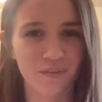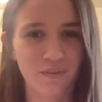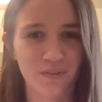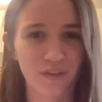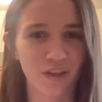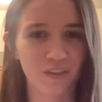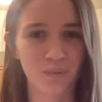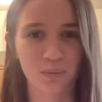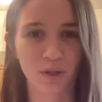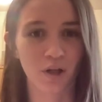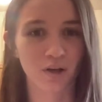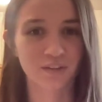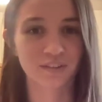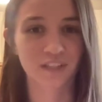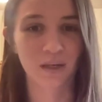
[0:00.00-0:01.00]
the
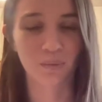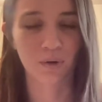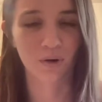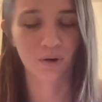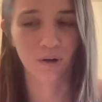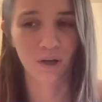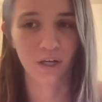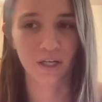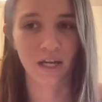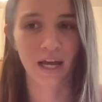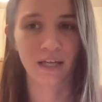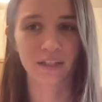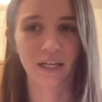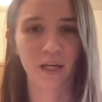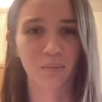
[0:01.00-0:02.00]
blocks that were on it
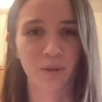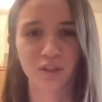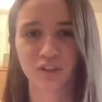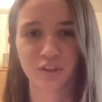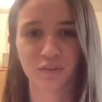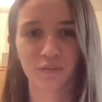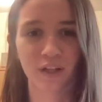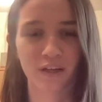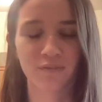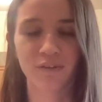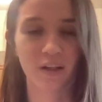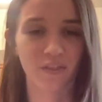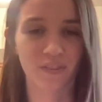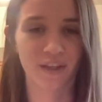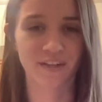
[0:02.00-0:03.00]
had a bunch of
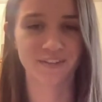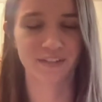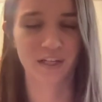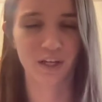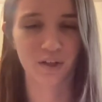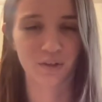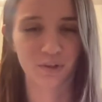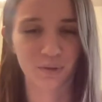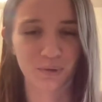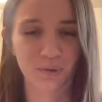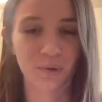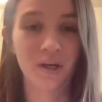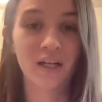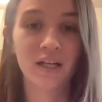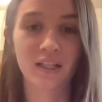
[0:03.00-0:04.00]
fun things that it could do.
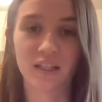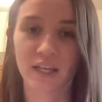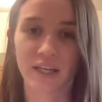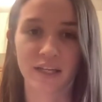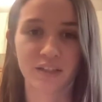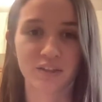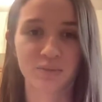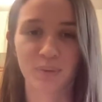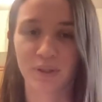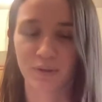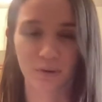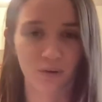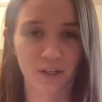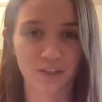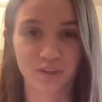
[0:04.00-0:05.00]
Like it spun
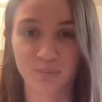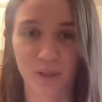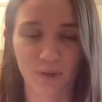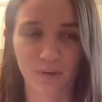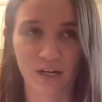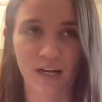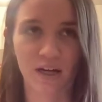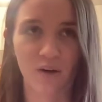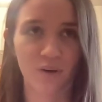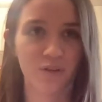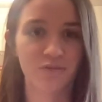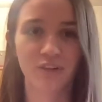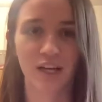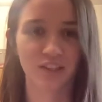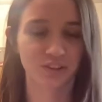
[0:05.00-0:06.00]
around, it
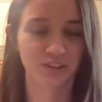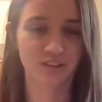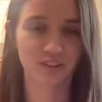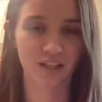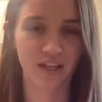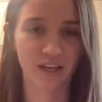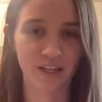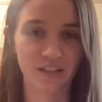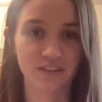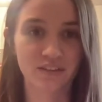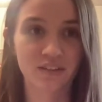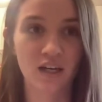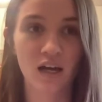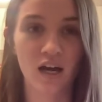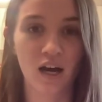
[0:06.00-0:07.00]
flashed its lights.
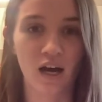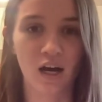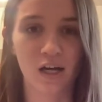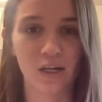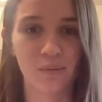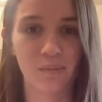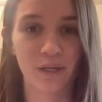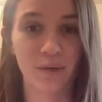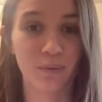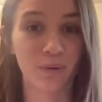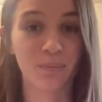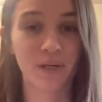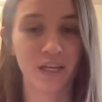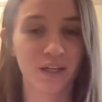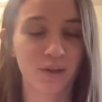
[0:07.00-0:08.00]
It
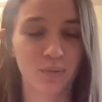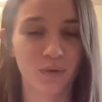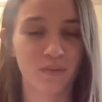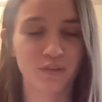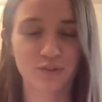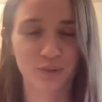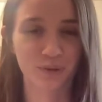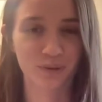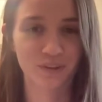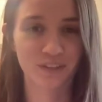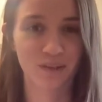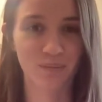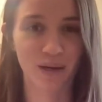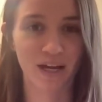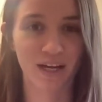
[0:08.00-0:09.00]
repeated what the student said
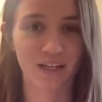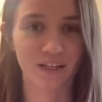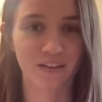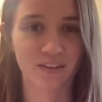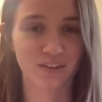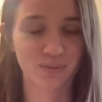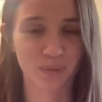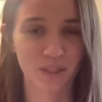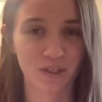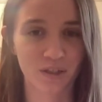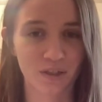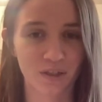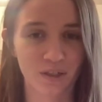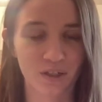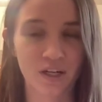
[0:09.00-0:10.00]
back in the
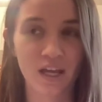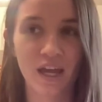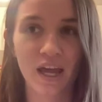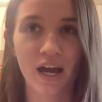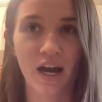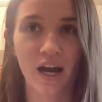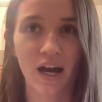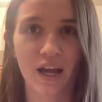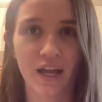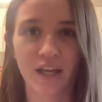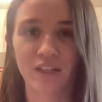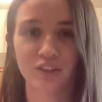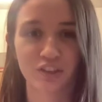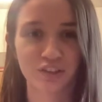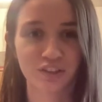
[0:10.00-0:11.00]
speaker. It
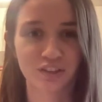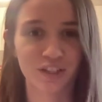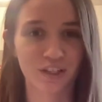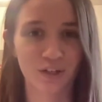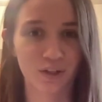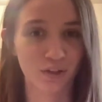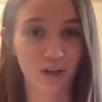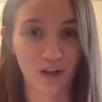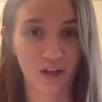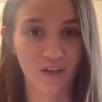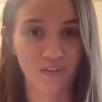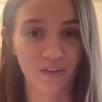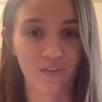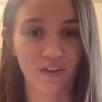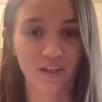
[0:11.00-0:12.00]
just did a lot
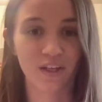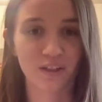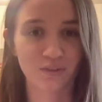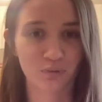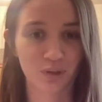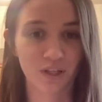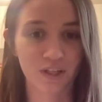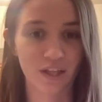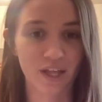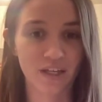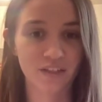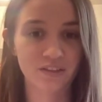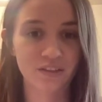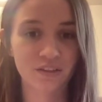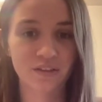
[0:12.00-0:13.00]
that the kids really
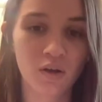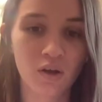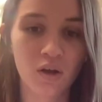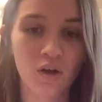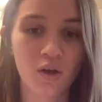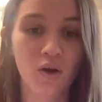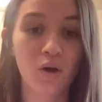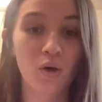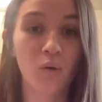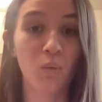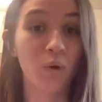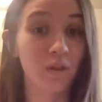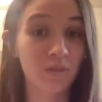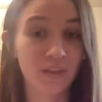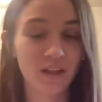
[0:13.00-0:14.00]
liked.
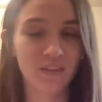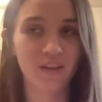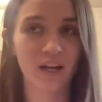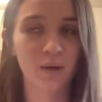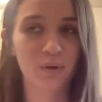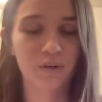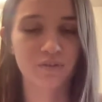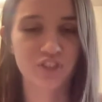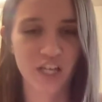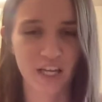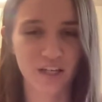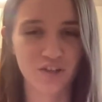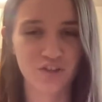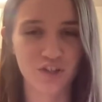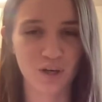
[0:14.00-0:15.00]
One thing that I would have
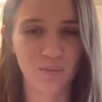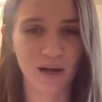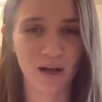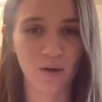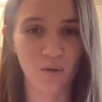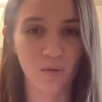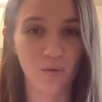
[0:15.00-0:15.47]
changed about